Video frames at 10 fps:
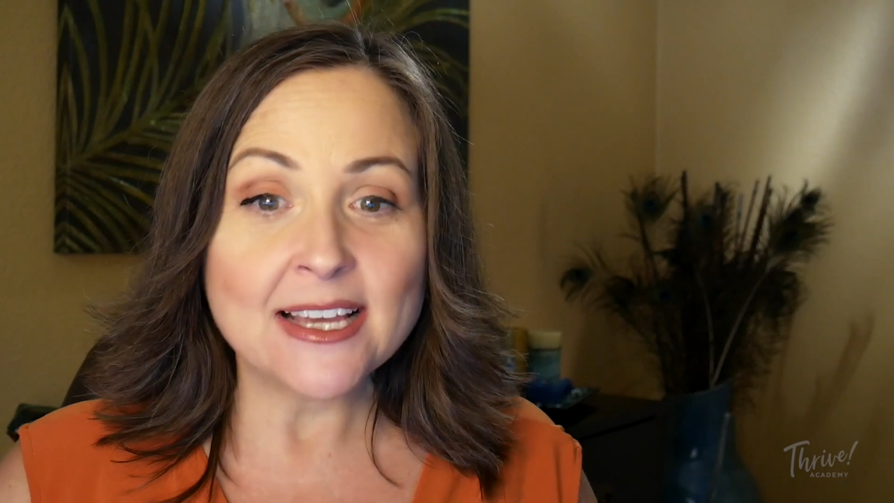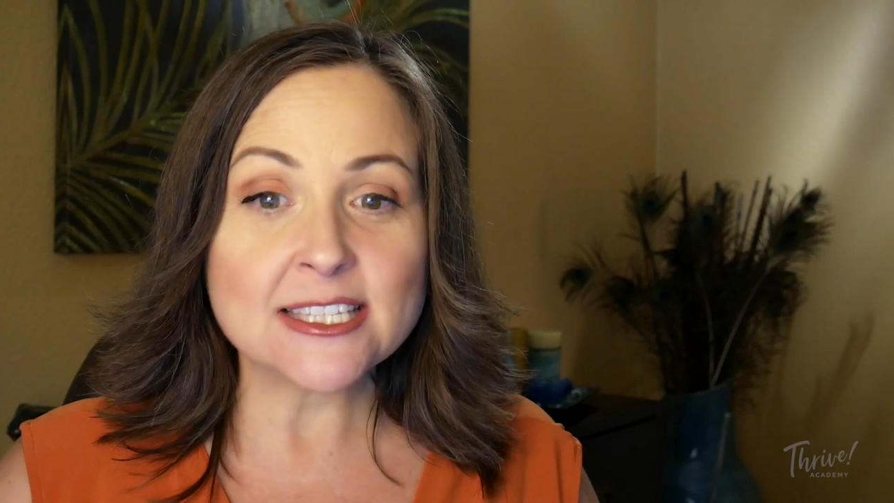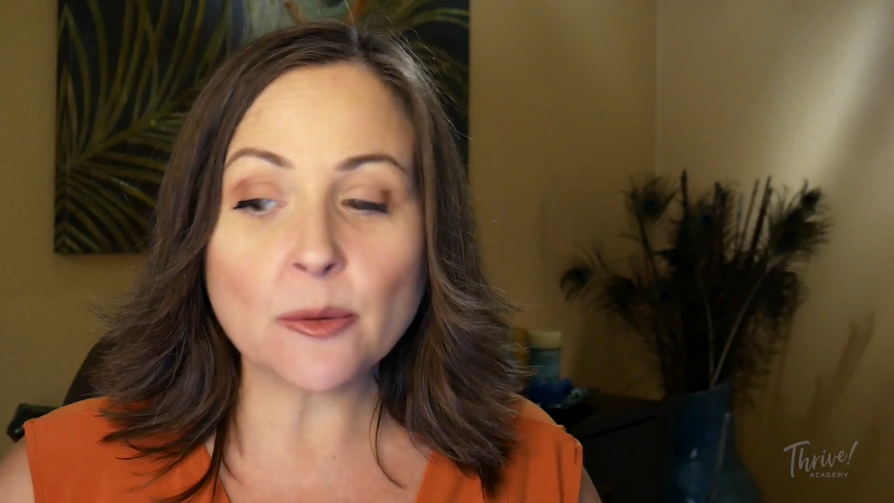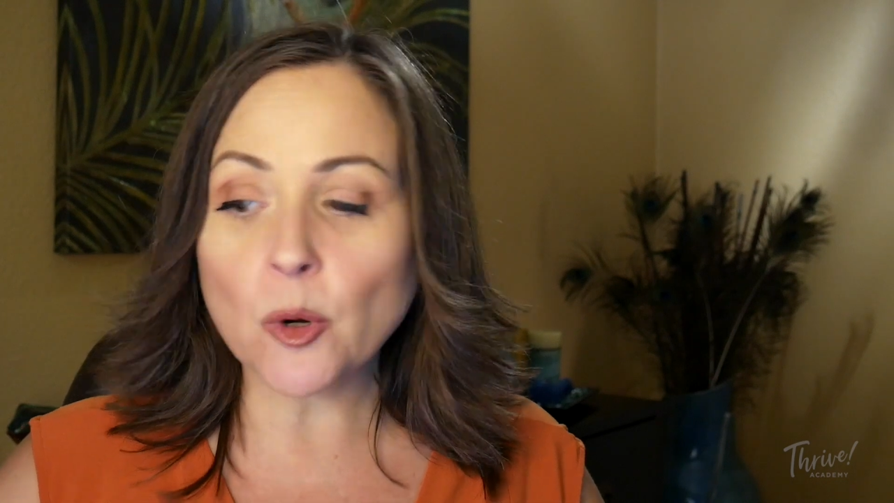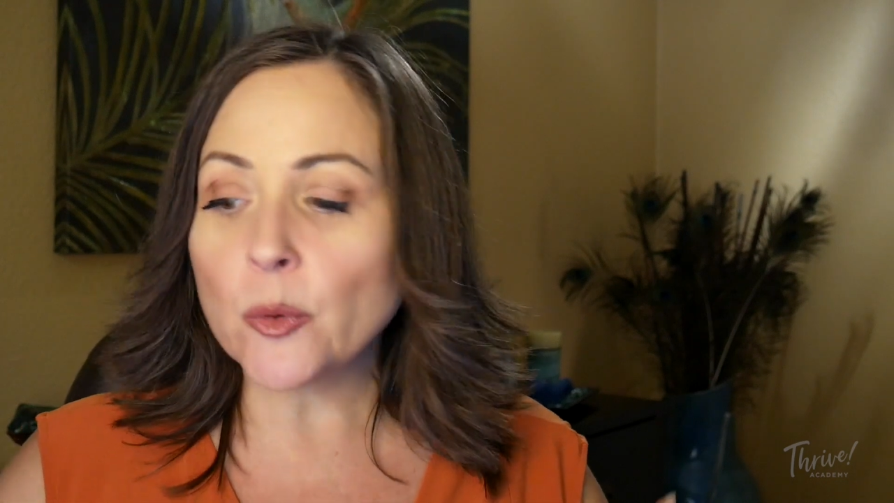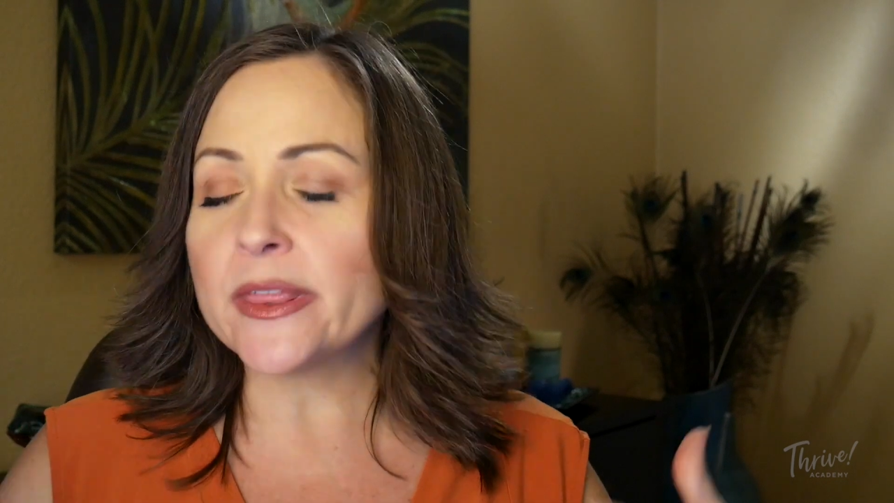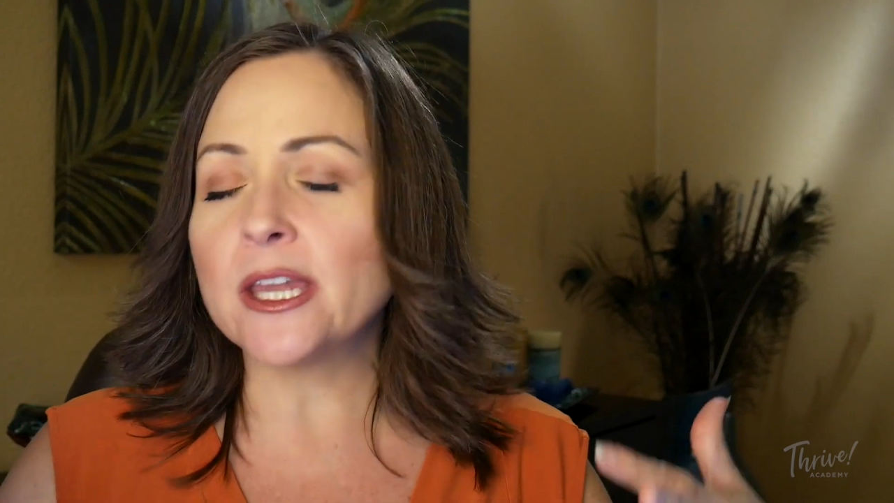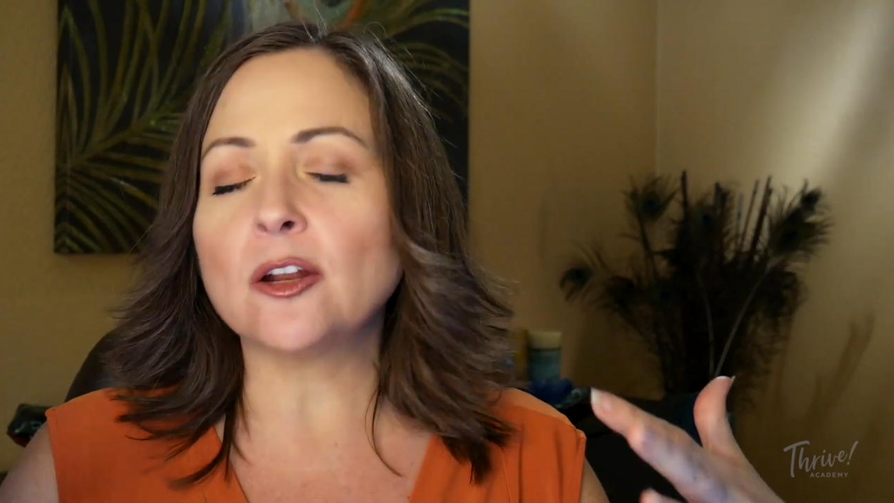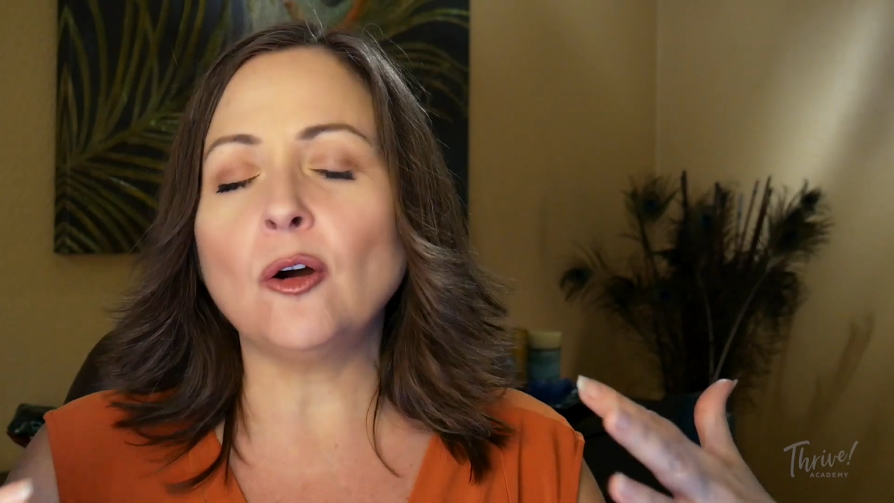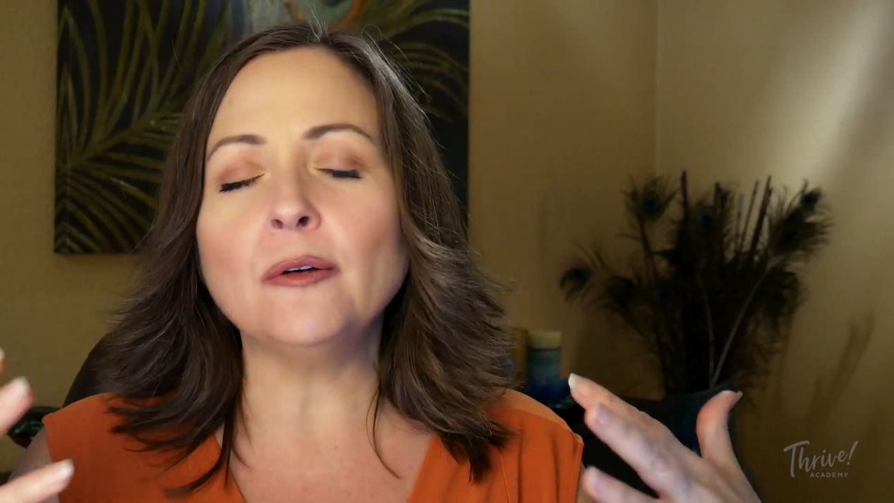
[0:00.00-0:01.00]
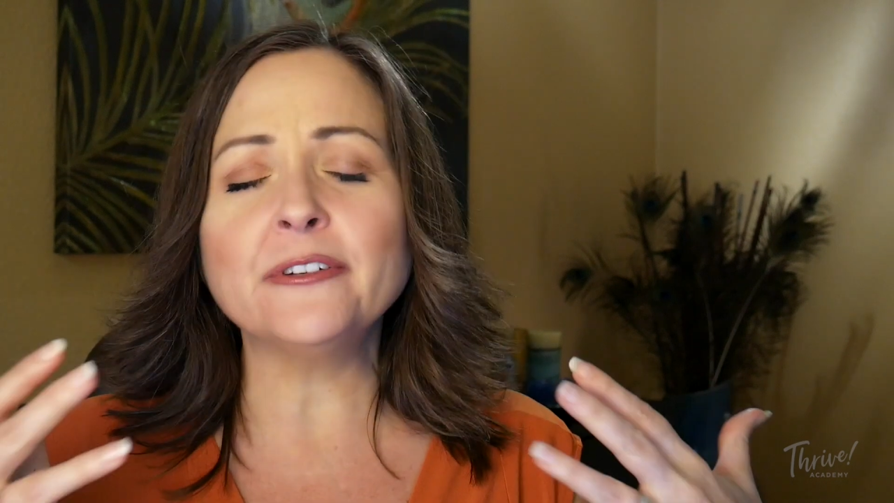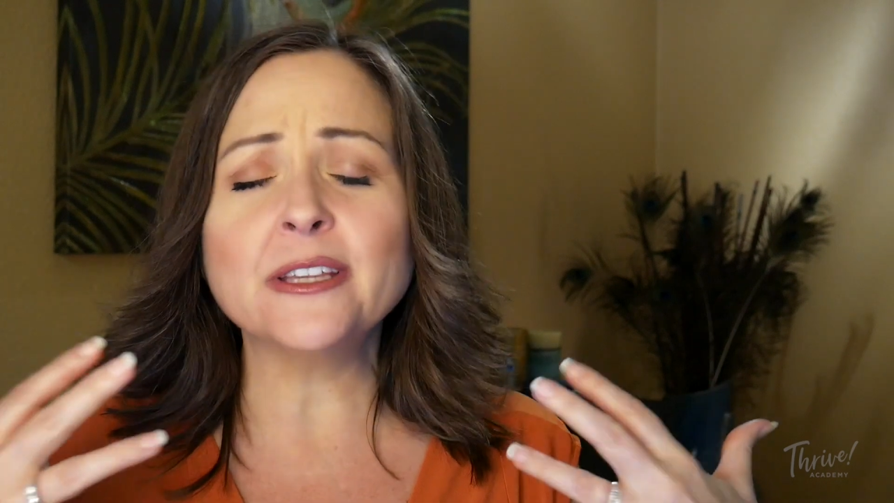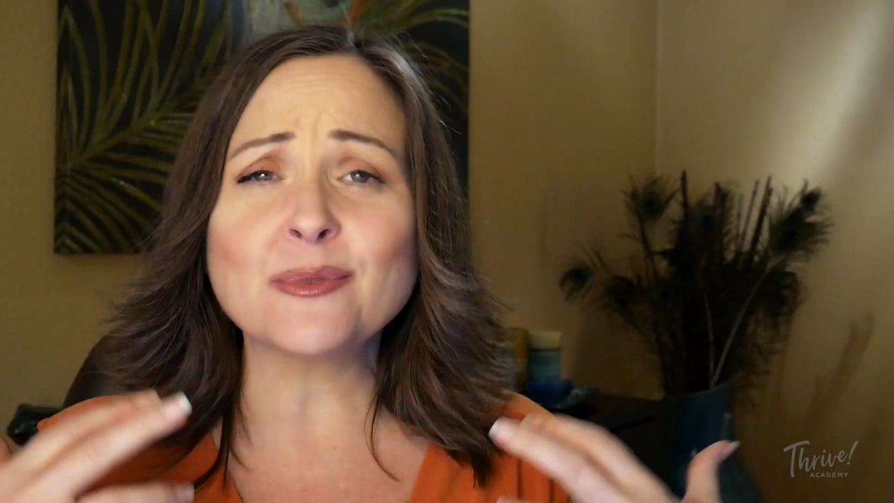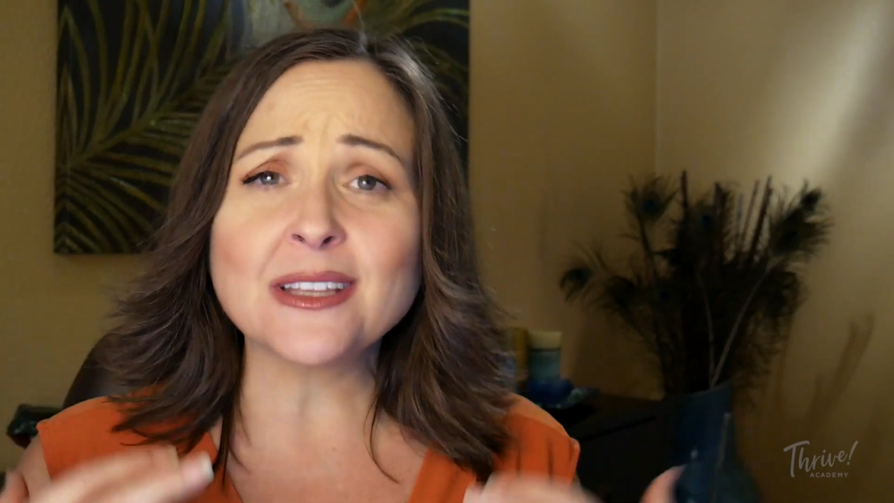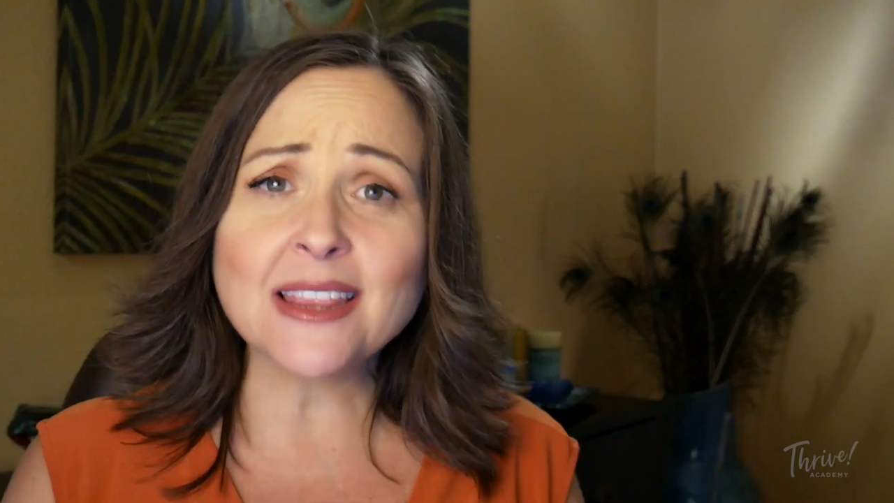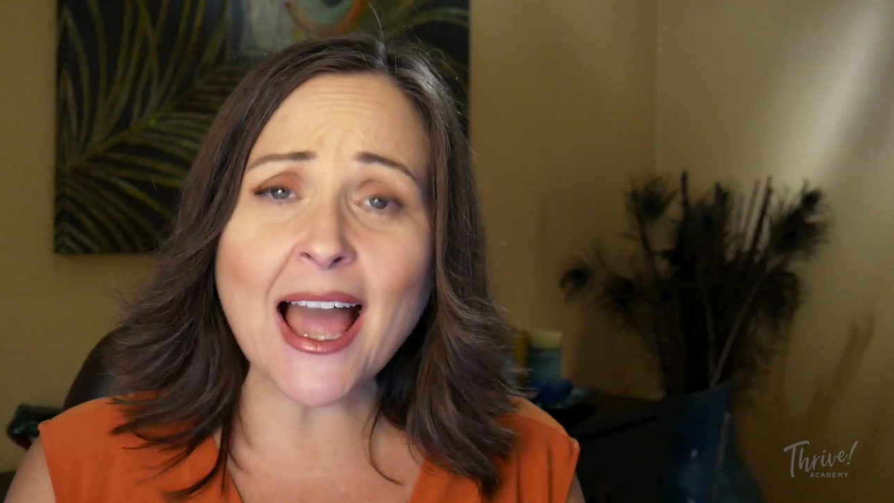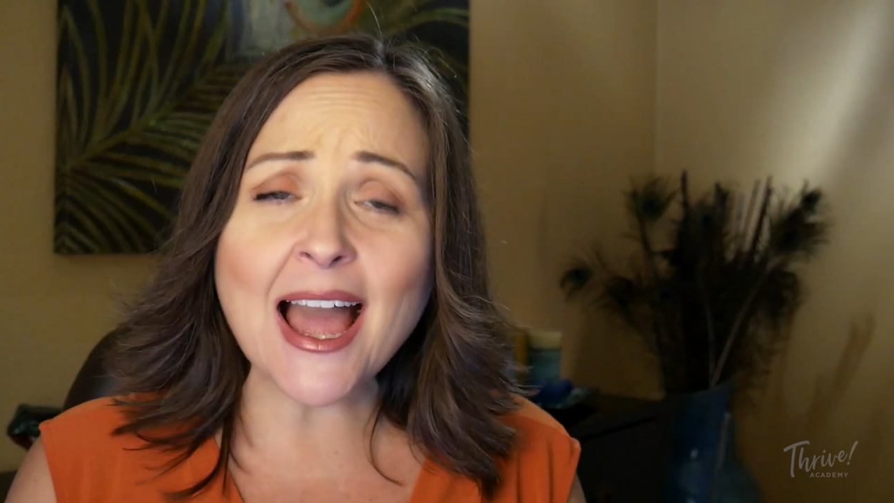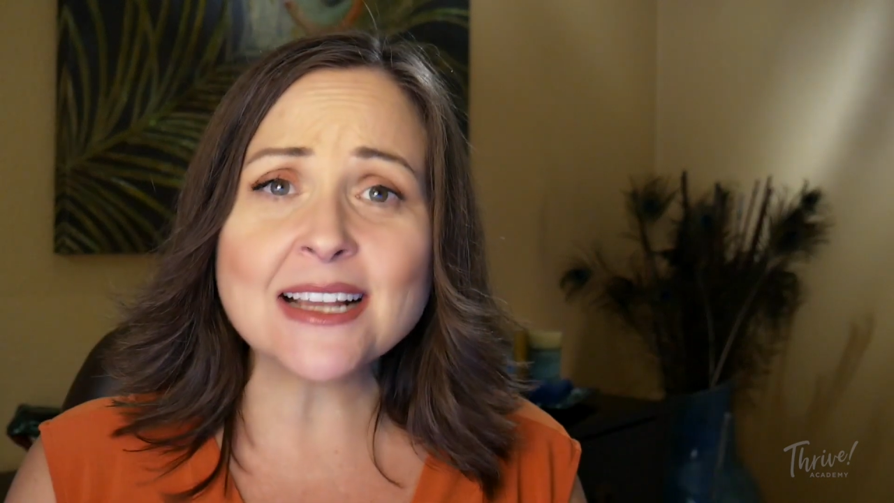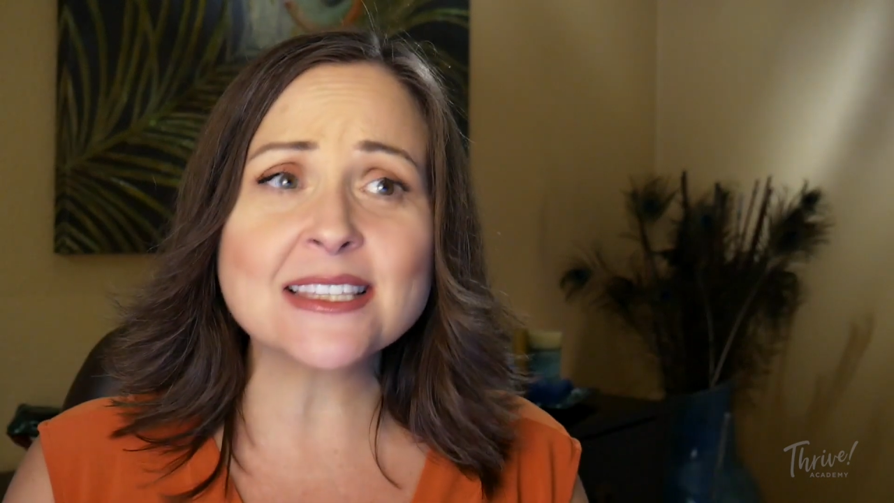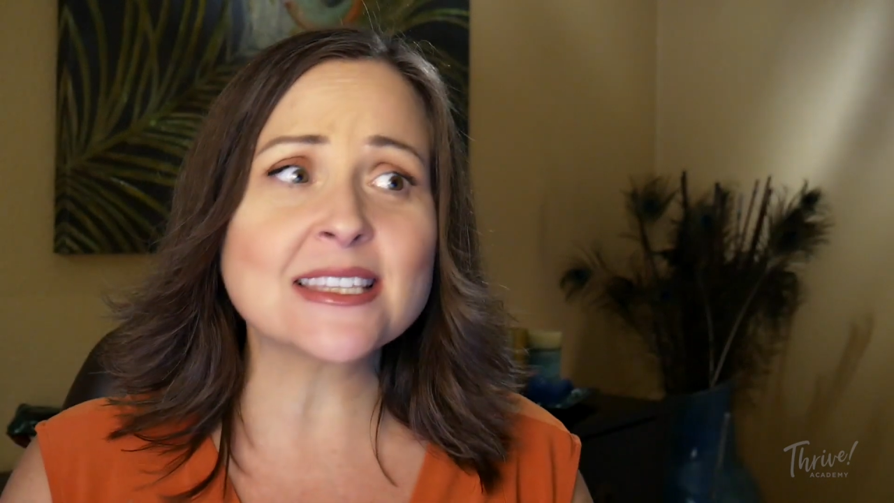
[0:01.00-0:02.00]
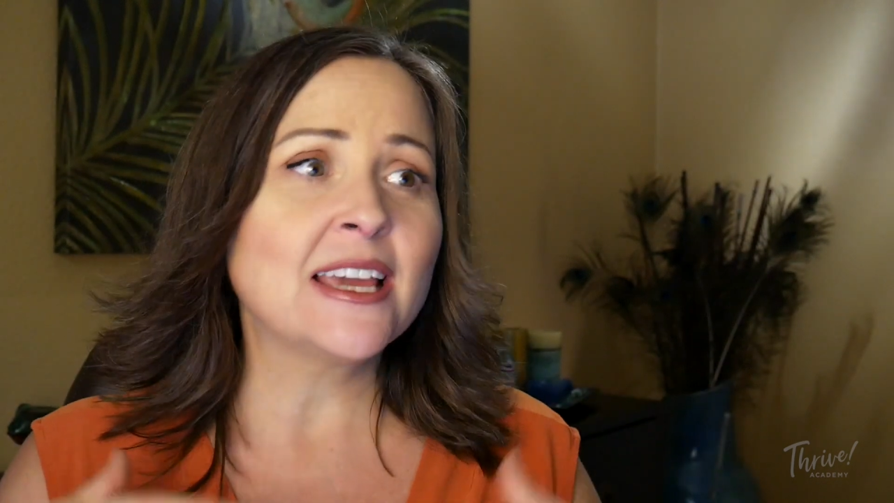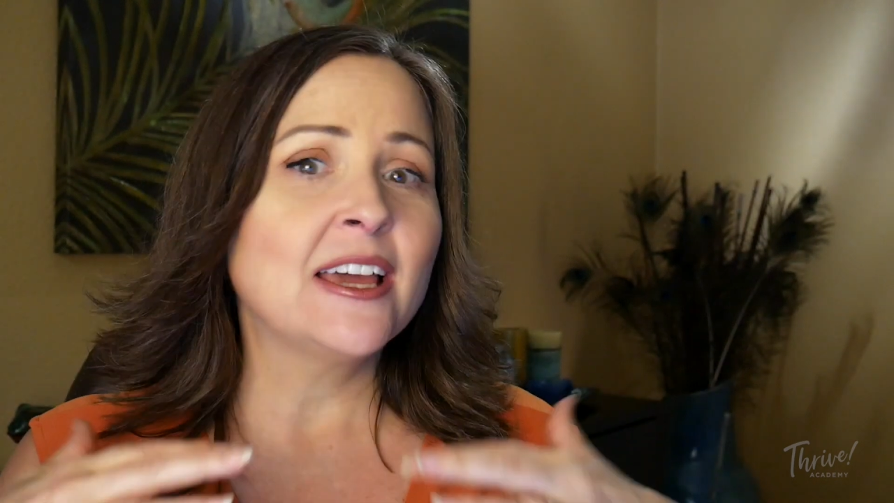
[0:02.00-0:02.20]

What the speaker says: somewhere where they could hopefully relax,